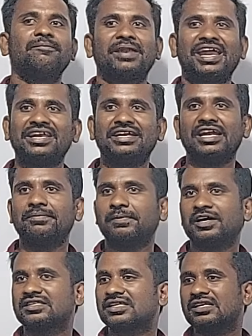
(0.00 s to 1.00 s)
brain dead
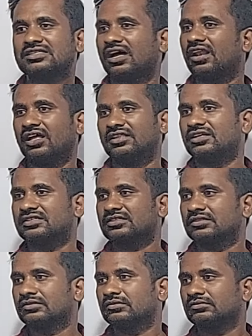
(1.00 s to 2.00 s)
persons or
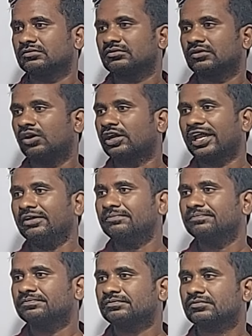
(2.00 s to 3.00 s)
others.
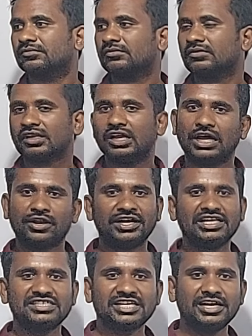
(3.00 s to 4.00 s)
Okay, or
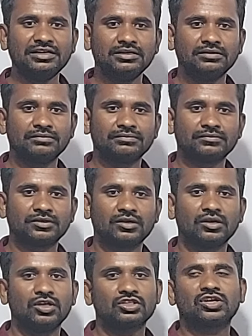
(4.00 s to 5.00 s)
understand?
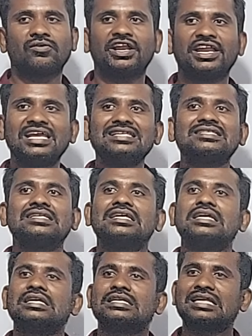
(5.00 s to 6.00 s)
So one is
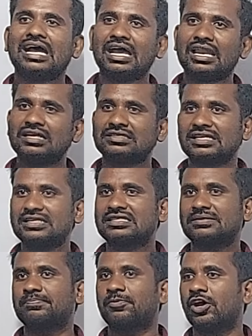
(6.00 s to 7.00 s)

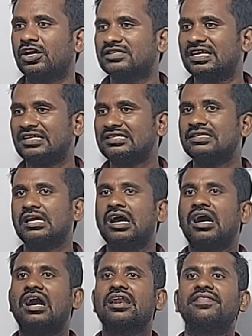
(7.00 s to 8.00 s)
dialysis process,
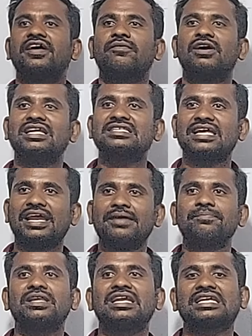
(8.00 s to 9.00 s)
another one is
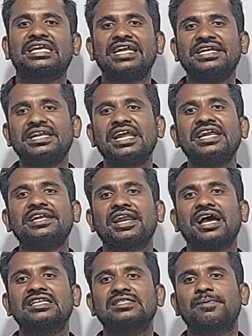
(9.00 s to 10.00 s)
a kidney
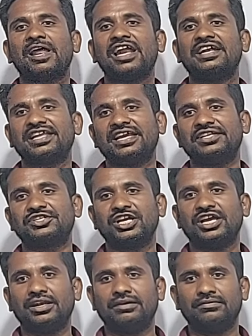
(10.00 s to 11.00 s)

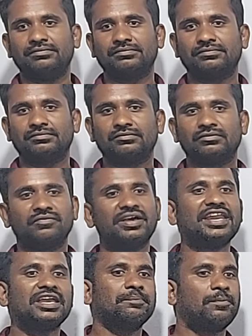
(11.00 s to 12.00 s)
transplantation.
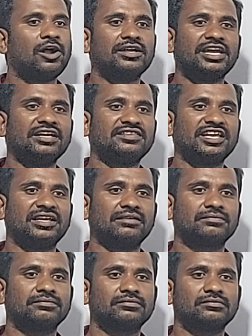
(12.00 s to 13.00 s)
Very important thing.
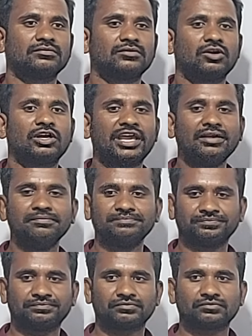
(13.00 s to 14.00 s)
Okay,